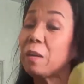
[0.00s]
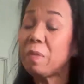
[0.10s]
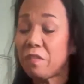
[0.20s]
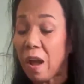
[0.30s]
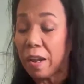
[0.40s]
be
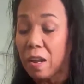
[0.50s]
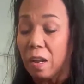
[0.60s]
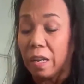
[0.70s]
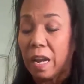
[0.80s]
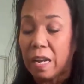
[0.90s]
fine.
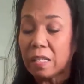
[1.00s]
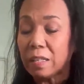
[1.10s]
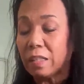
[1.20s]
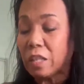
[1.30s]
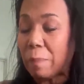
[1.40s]
Okay, let's
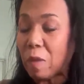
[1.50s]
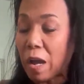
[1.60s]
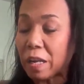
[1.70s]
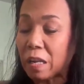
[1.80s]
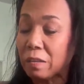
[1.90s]
stop
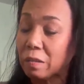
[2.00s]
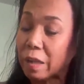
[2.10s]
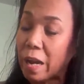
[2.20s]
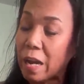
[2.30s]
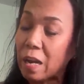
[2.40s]
talking
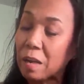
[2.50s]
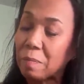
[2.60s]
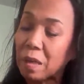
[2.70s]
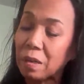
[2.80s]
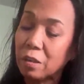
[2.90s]
and let
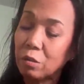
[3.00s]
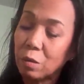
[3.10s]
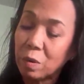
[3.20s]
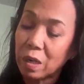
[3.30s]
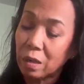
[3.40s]
me do the
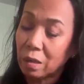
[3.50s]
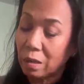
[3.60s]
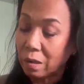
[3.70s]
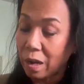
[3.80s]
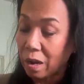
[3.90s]
work.
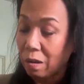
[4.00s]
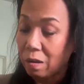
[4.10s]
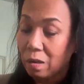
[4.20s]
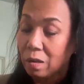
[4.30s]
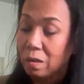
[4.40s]
Okay,
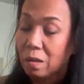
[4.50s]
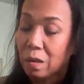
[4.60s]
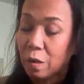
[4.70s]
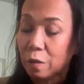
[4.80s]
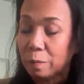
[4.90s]

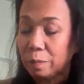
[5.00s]
um,